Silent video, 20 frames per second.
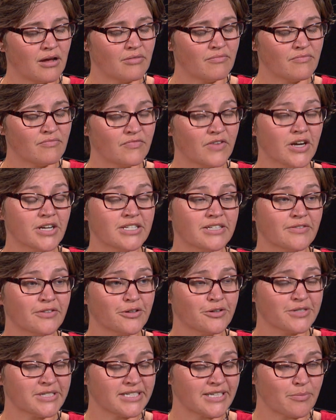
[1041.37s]
very
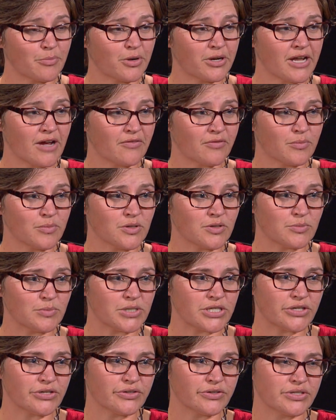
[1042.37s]
difficult to separate out from those
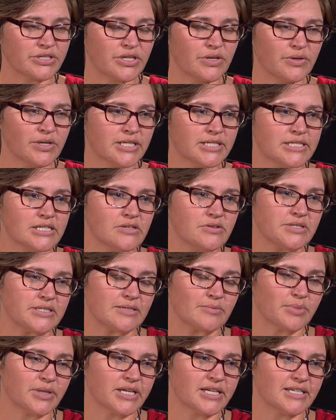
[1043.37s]
materials. So it's used
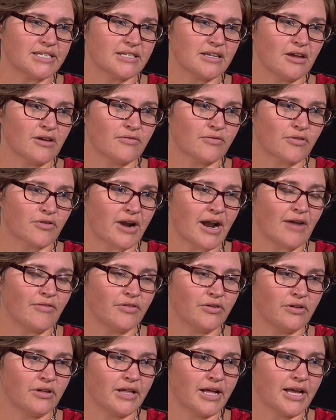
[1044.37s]
in place of
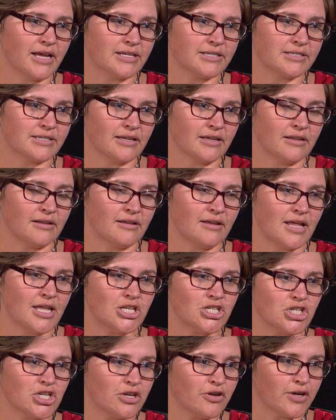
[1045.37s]
gravel as an
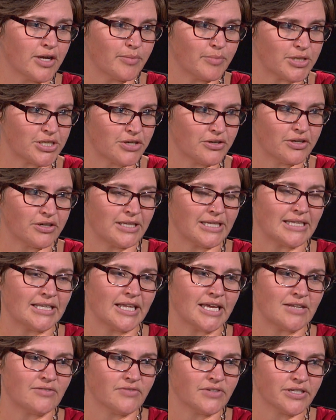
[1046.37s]
engineering material at
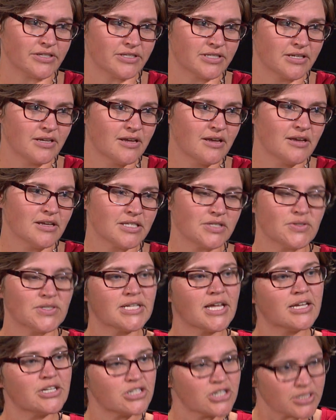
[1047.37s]
landfills. So it's
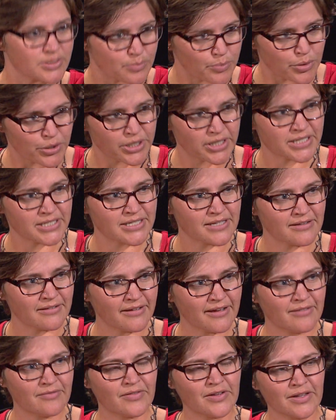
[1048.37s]
not just put into the
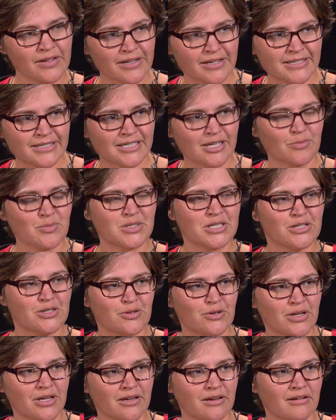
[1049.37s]
landfill, it is
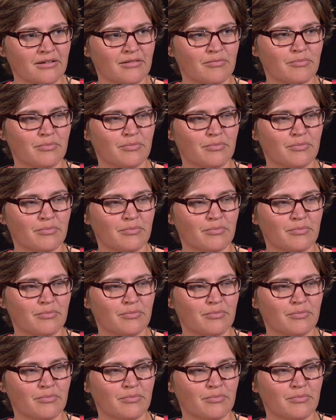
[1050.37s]
substituting